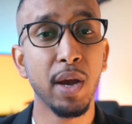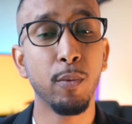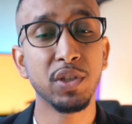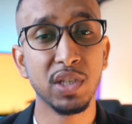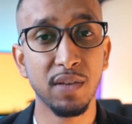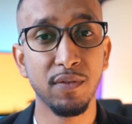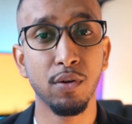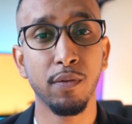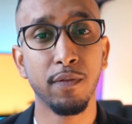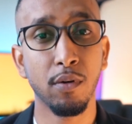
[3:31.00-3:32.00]
I want to give
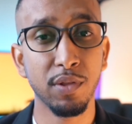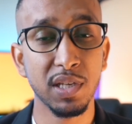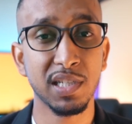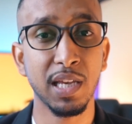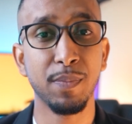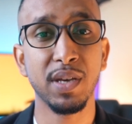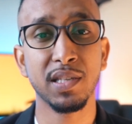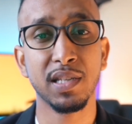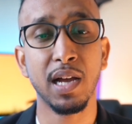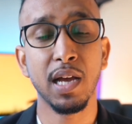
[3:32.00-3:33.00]
you on this tip
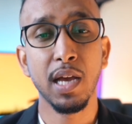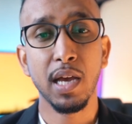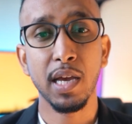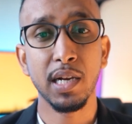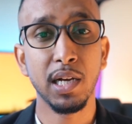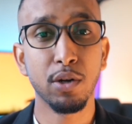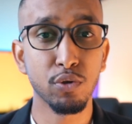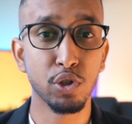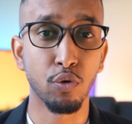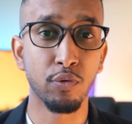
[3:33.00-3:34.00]
is that a little
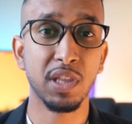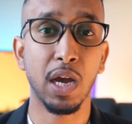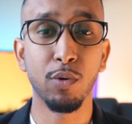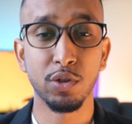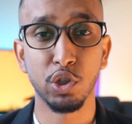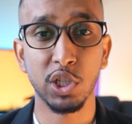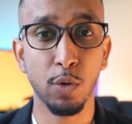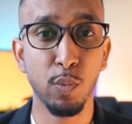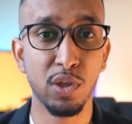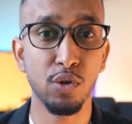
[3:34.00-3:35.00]
story that I want to share
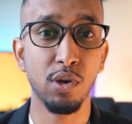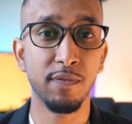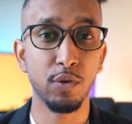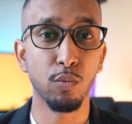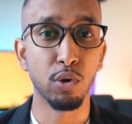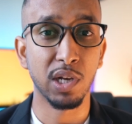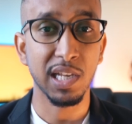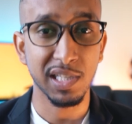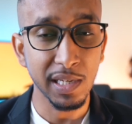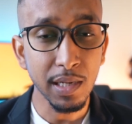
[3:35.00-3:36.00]
with you if you would
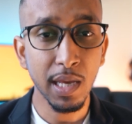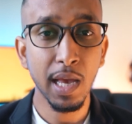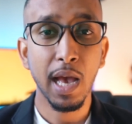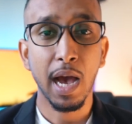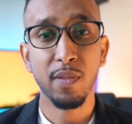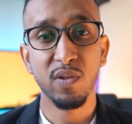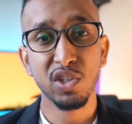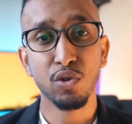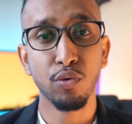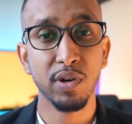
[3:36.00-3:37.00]
listen. And this
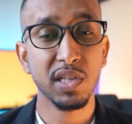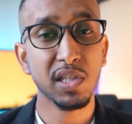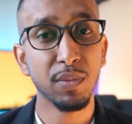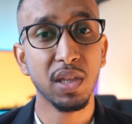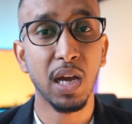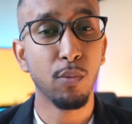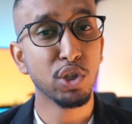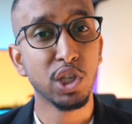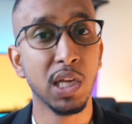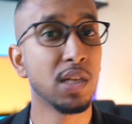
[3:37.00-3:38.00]
story is something that was
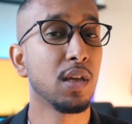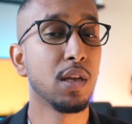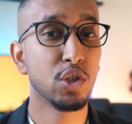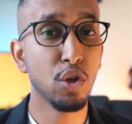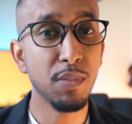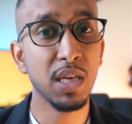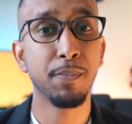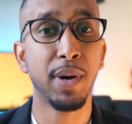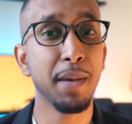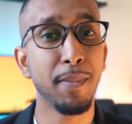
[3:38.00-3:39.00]
shared to me
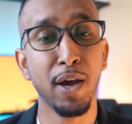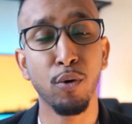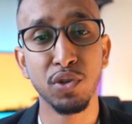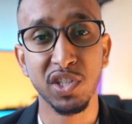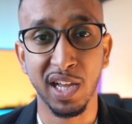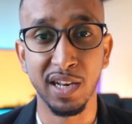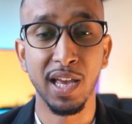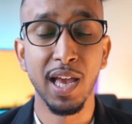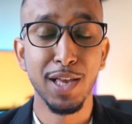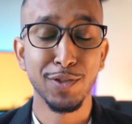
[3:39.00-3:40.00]
by my own son.
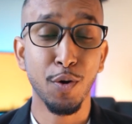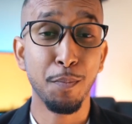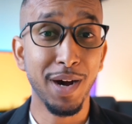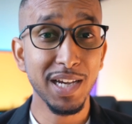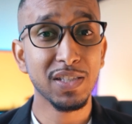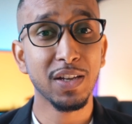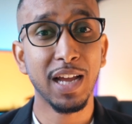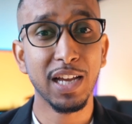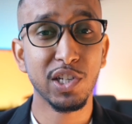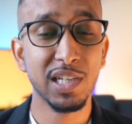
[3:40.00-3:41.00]
So my son
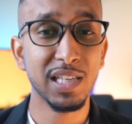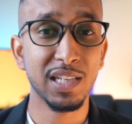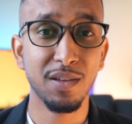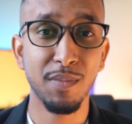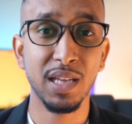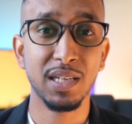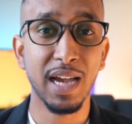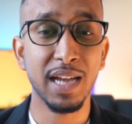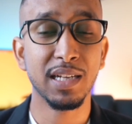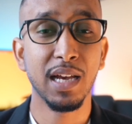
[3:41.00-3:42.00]
actually said to me,
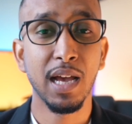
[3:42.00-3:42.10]
"Dad,